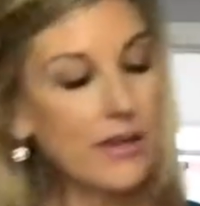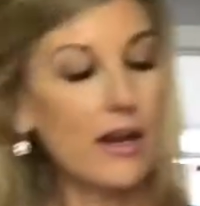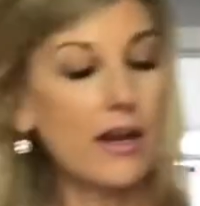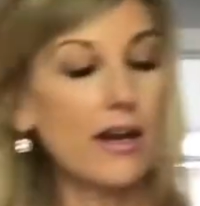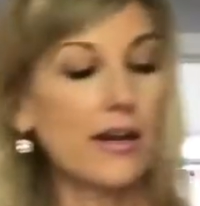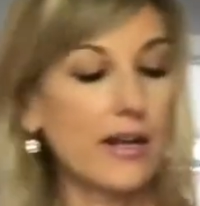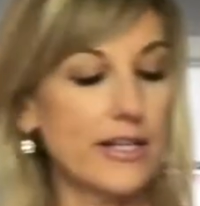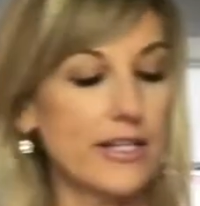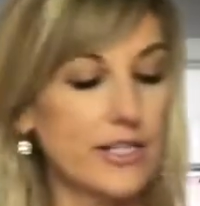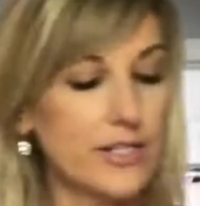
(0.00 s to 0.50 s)

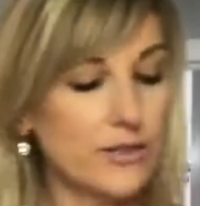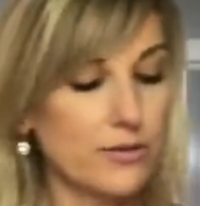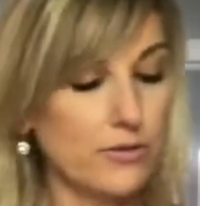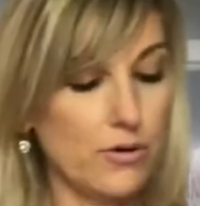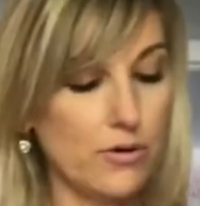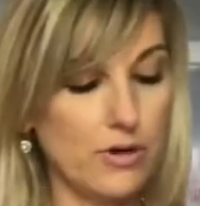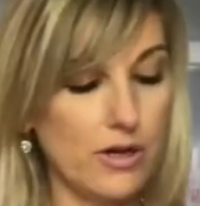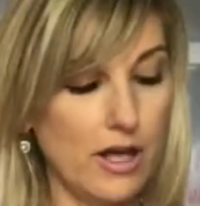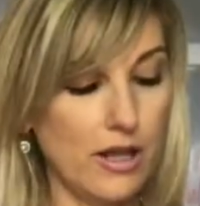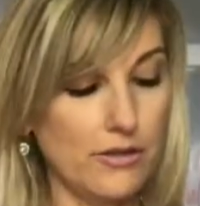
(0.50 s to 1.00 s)
there. Let's
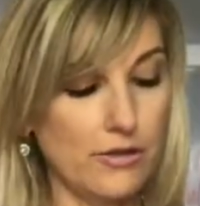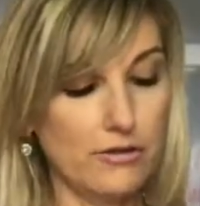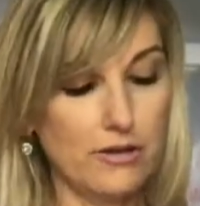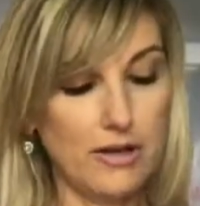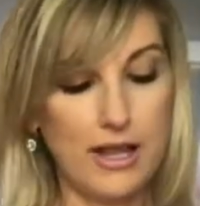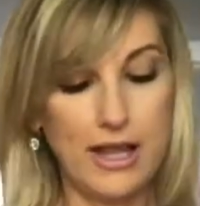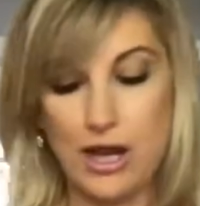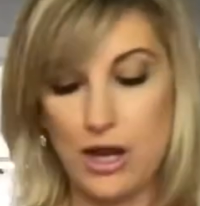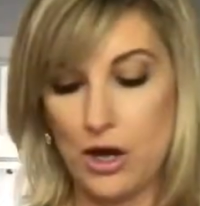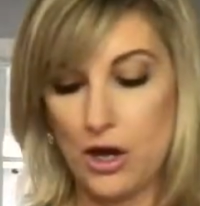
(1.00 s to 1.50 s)
throw another
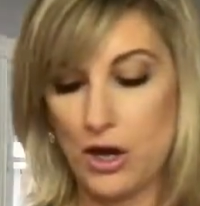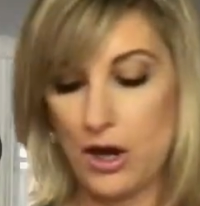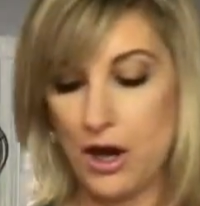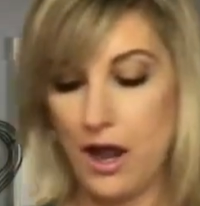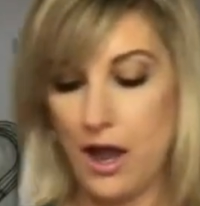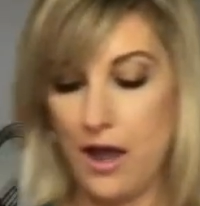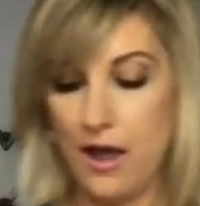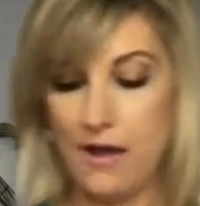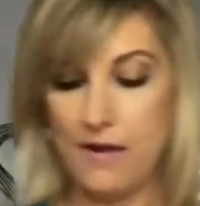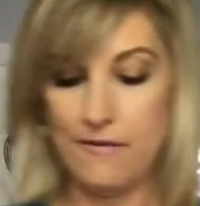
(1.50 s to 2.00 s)
layer
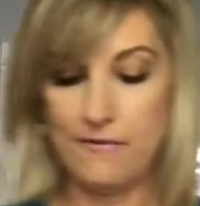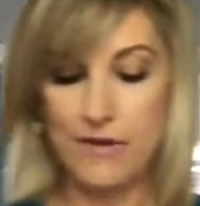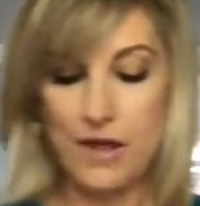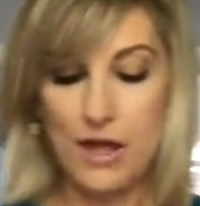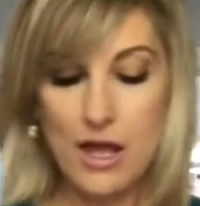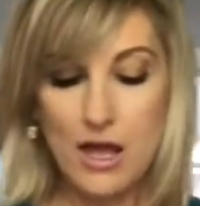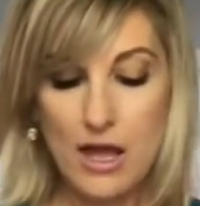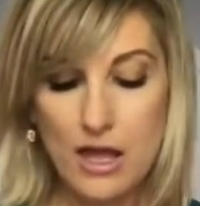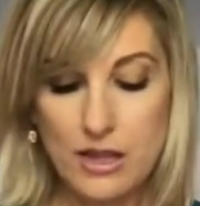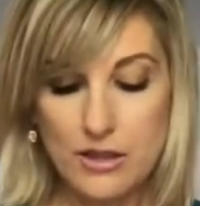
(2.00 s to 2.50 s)
of
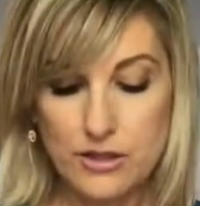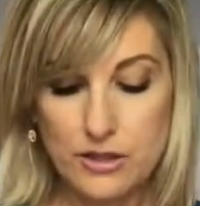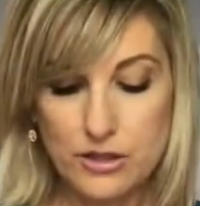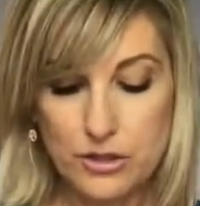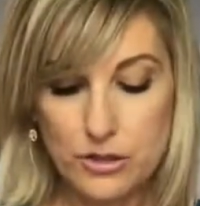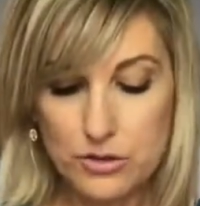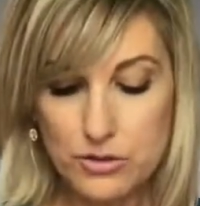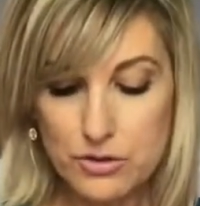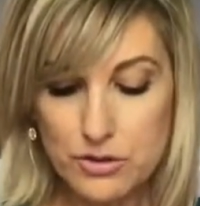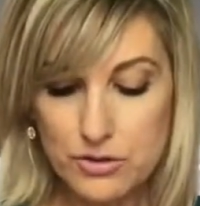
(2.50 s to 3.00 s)
the
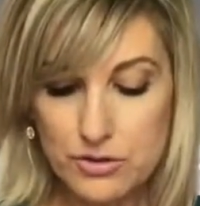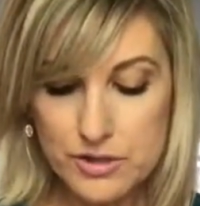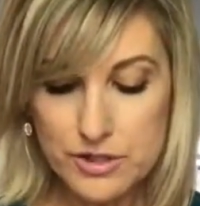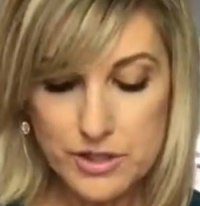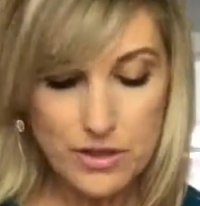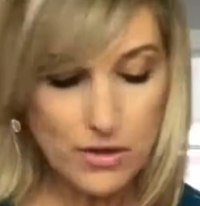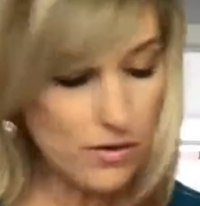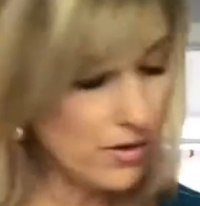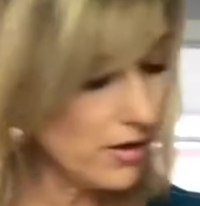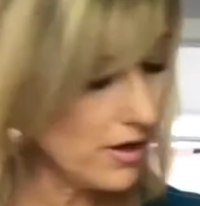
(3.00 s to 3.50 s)
noodles
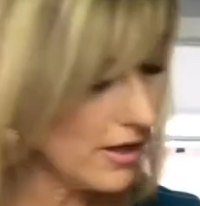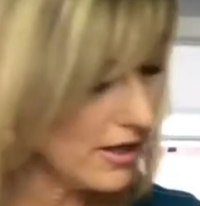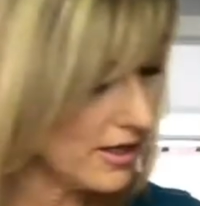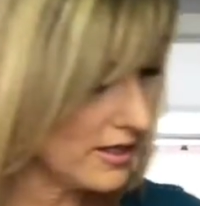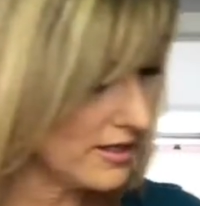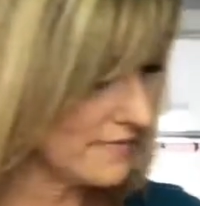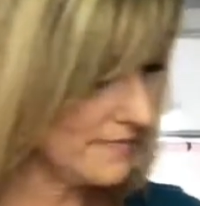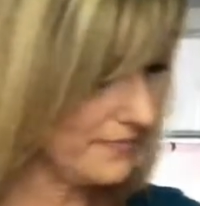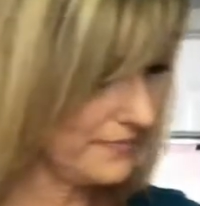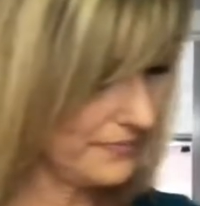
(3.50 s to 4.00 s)

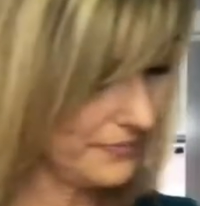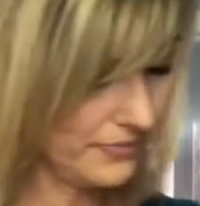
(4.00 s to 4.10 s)
on.